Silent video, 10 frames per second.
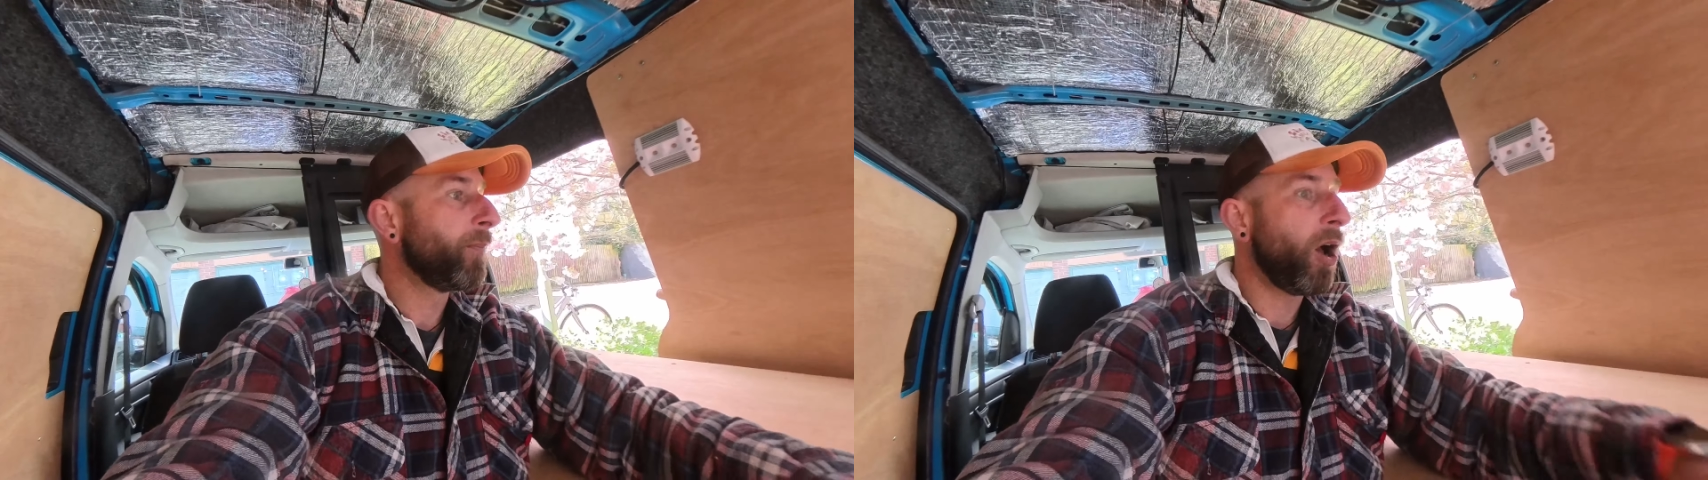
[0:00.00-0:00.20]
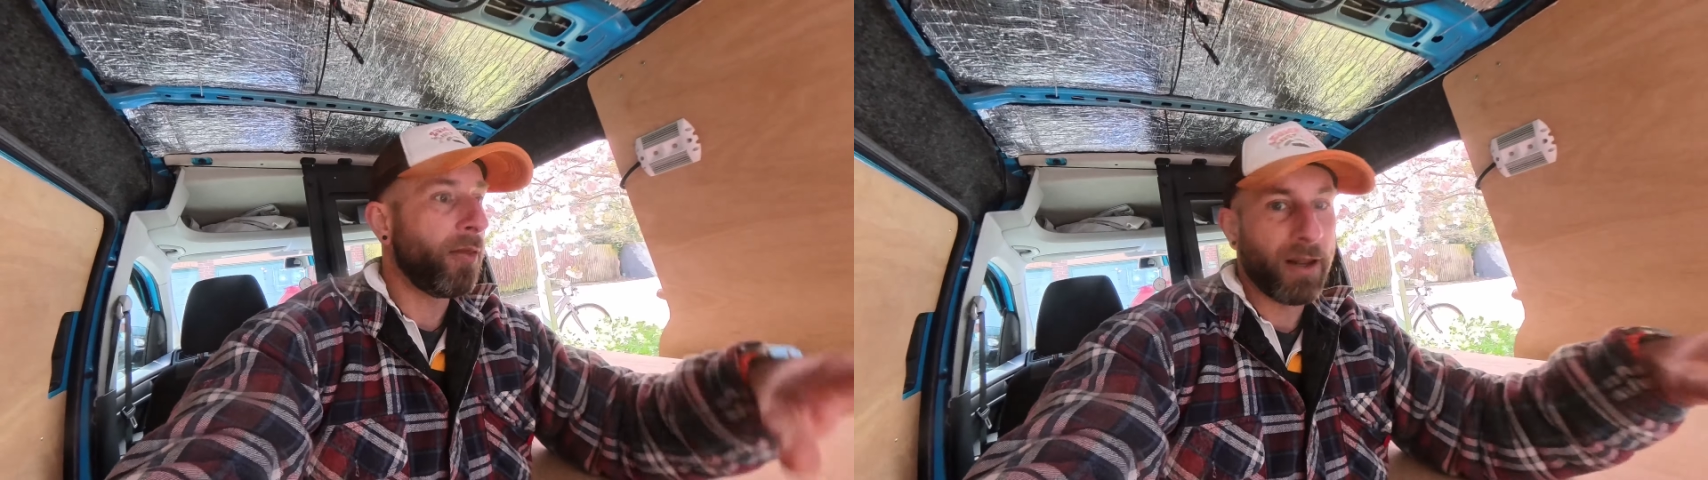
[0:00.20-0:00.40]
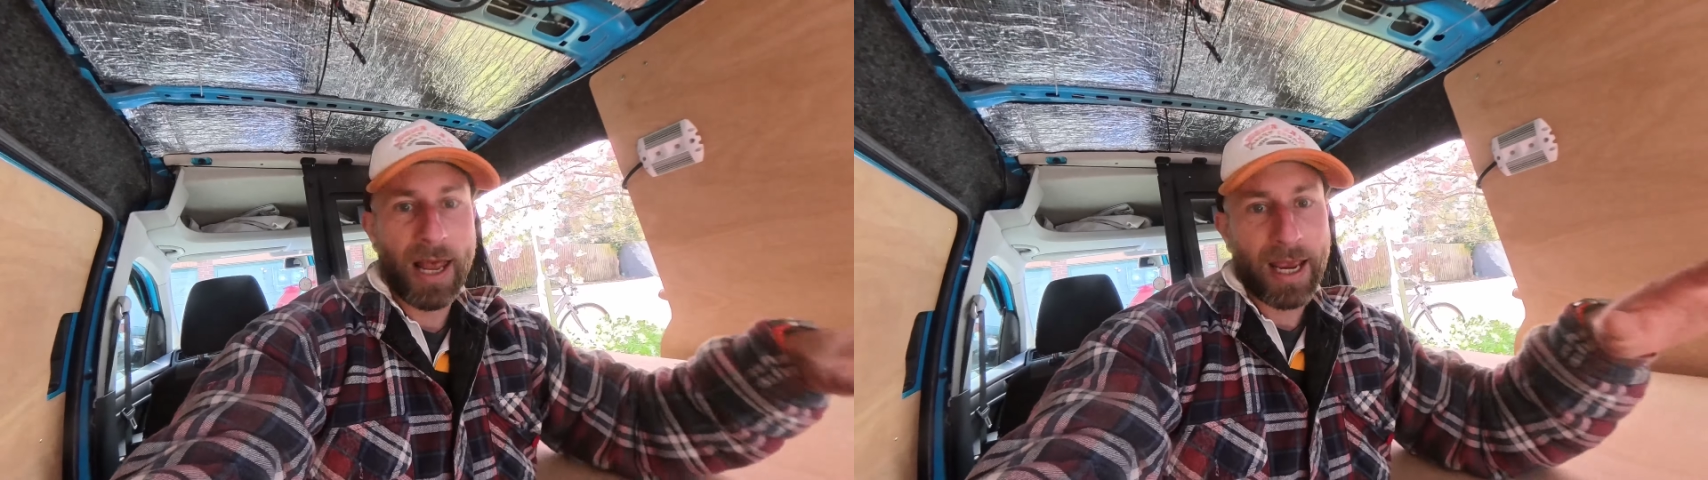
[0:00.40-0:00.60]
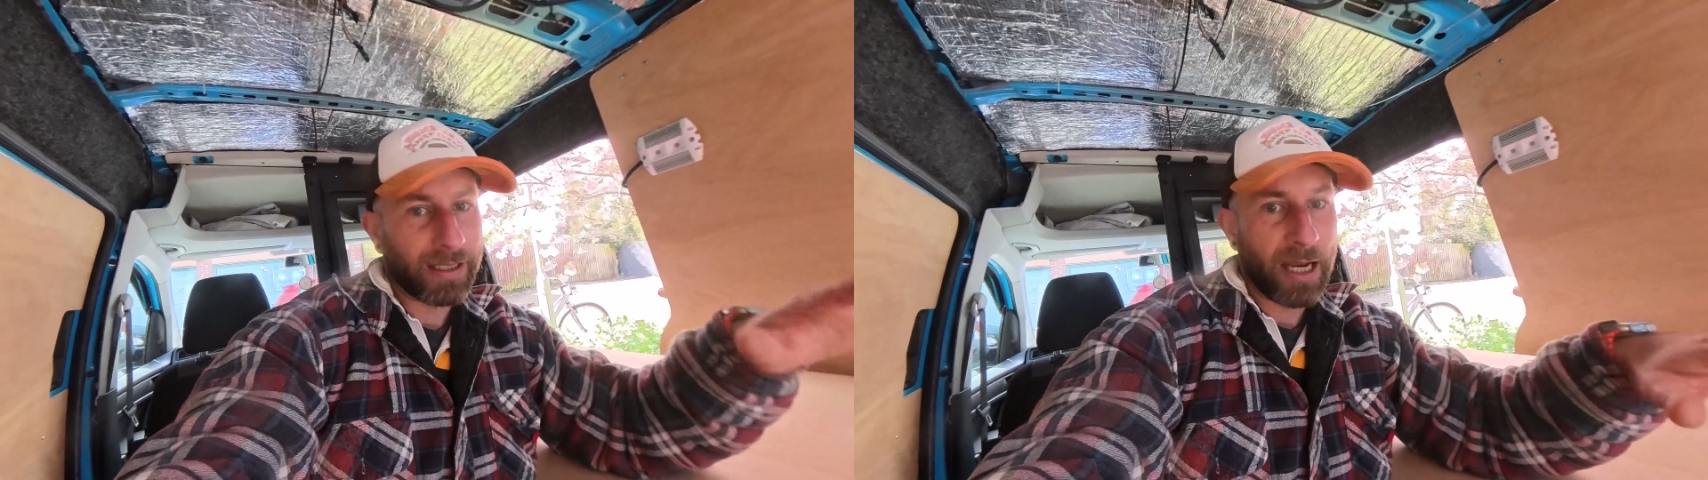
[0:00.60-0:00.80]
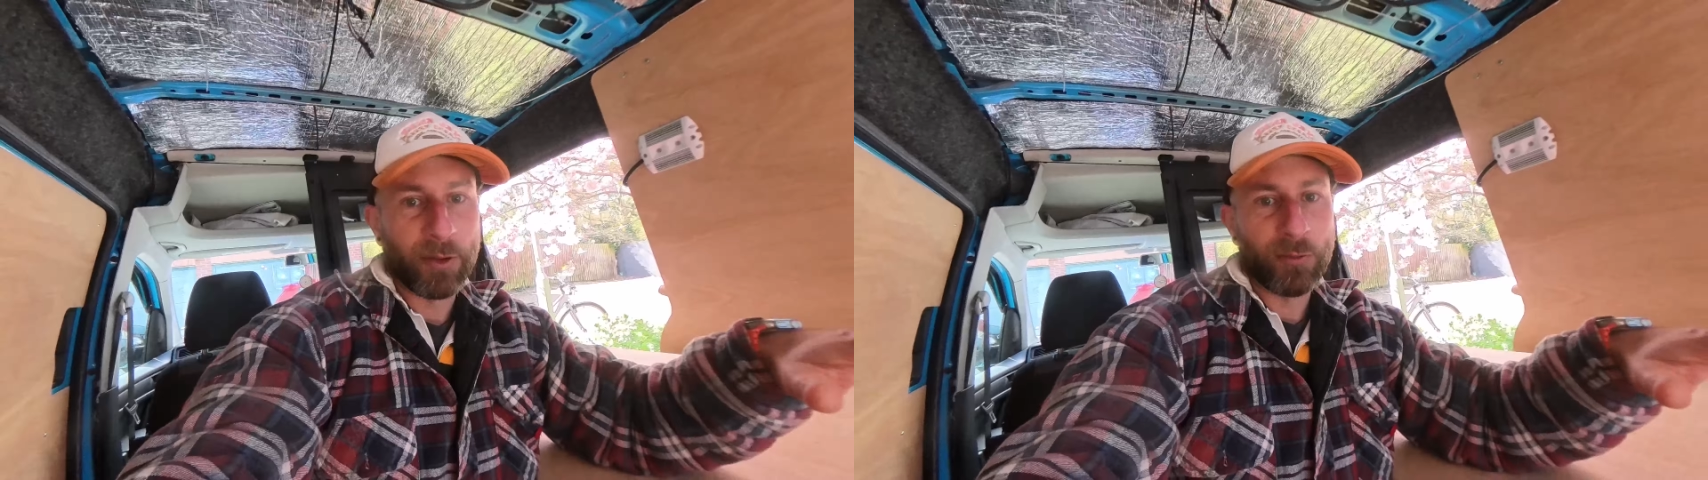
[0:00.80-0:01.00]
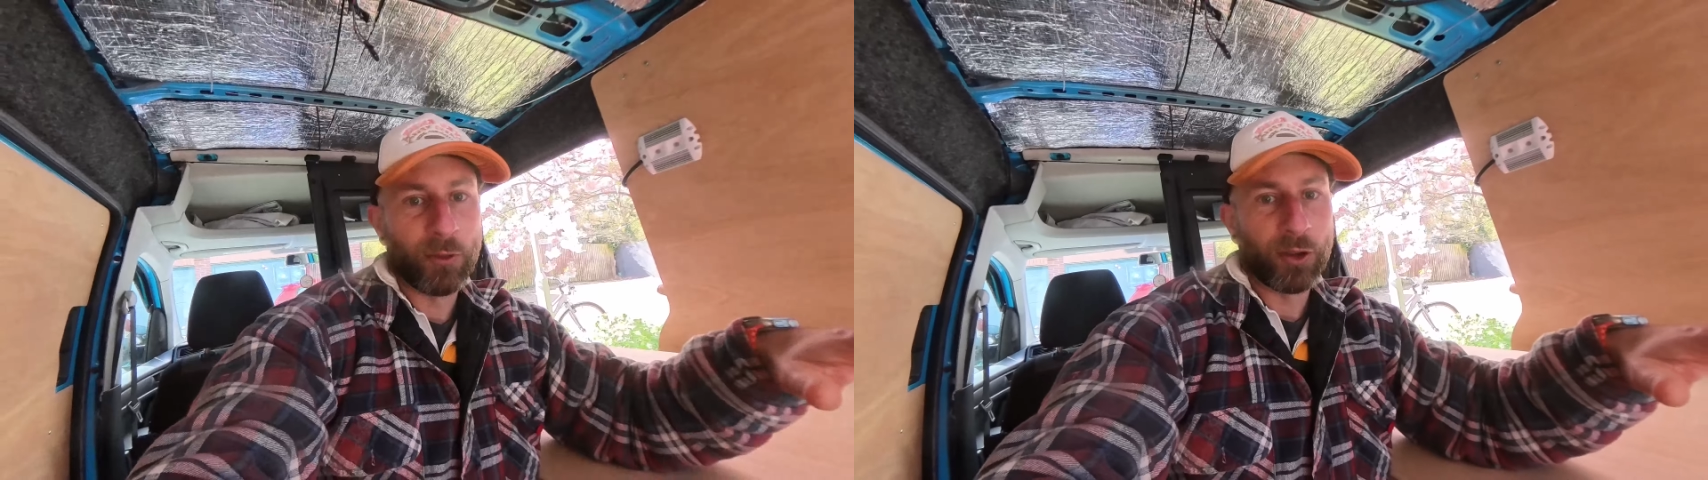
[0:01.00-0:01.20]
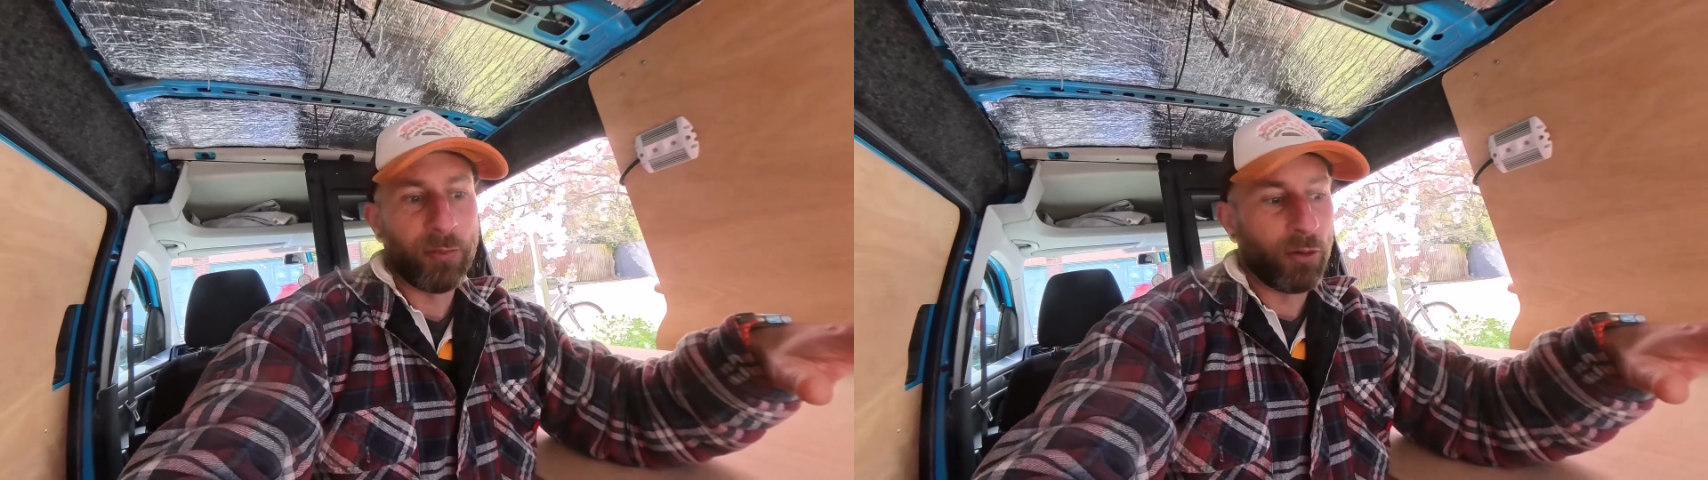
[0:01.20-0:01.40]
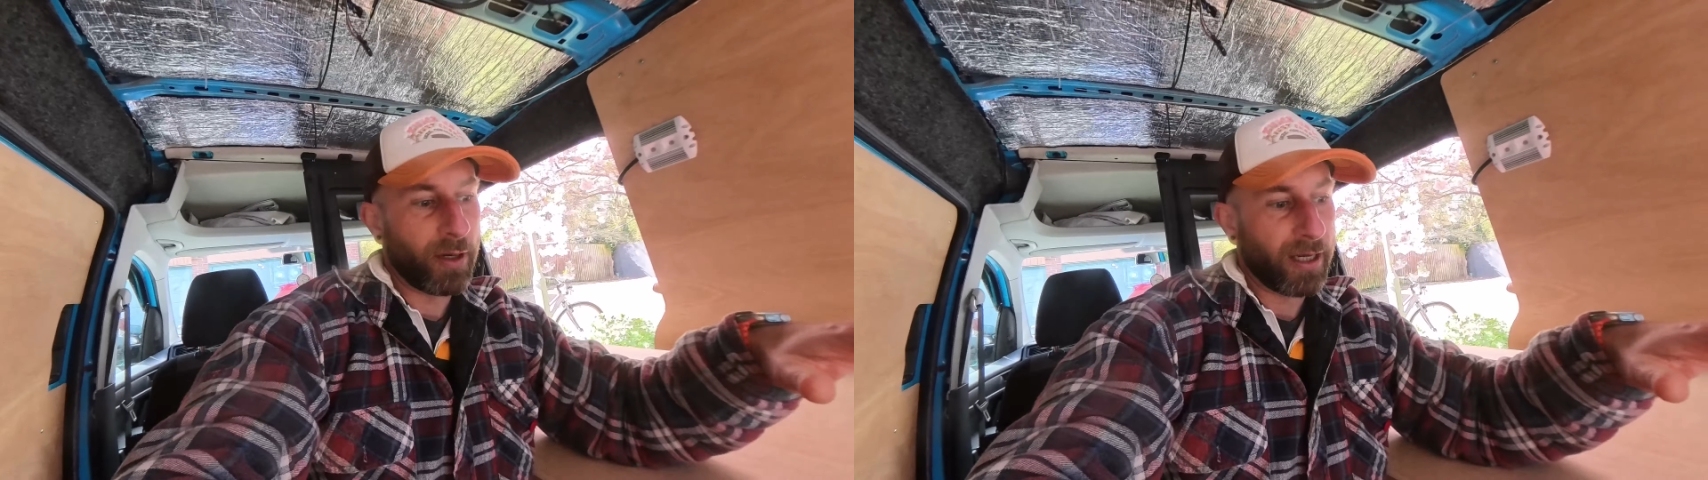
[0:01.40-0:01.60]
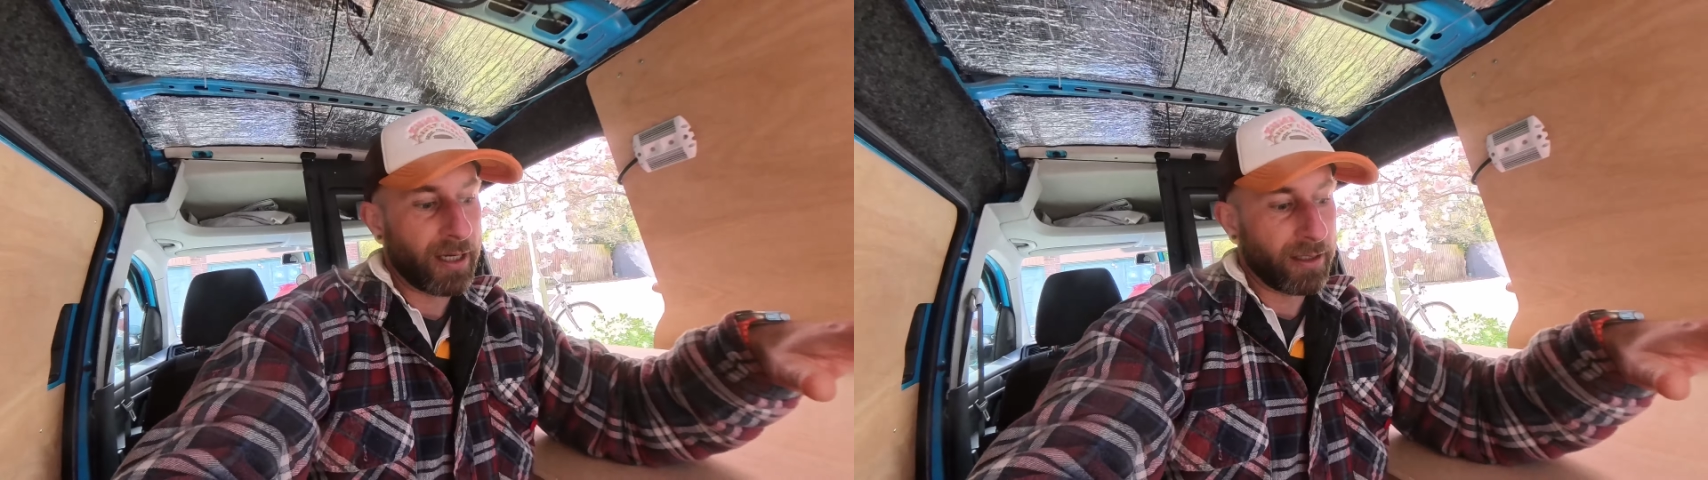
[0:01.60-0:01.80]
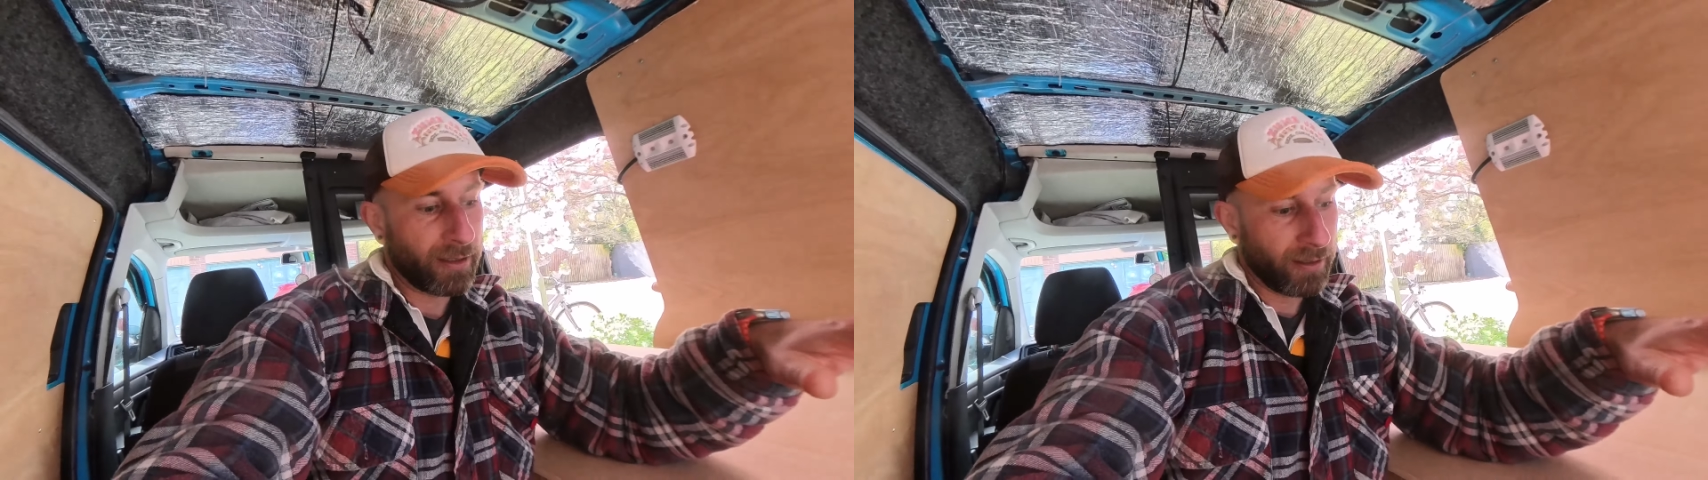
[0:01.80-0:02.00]
other legs, how much more support it
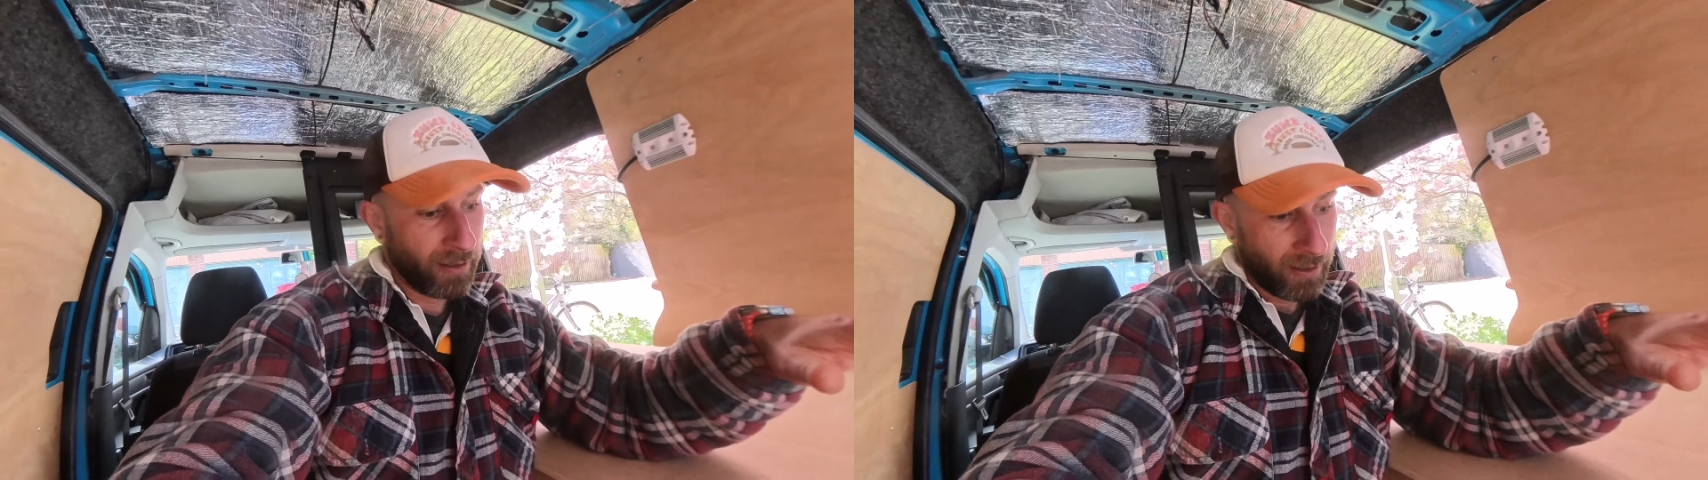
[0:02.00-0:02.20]
needs.